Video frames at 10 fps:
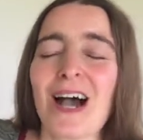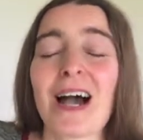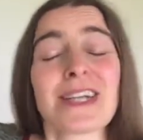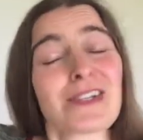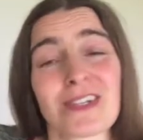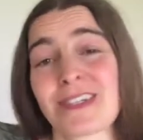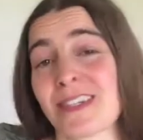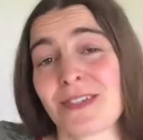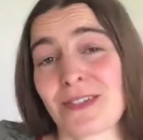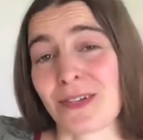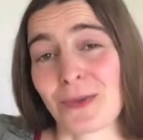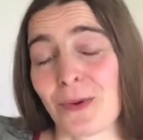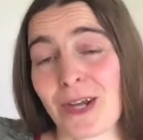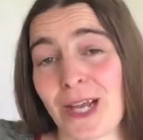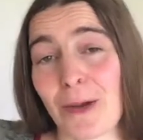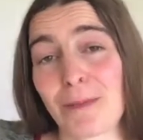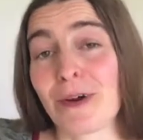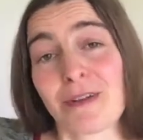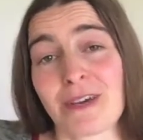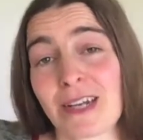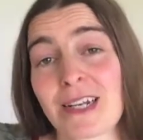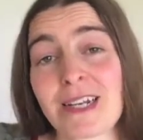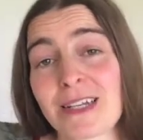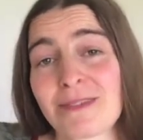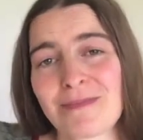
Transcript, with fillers: I trust this is going to work out perfectly.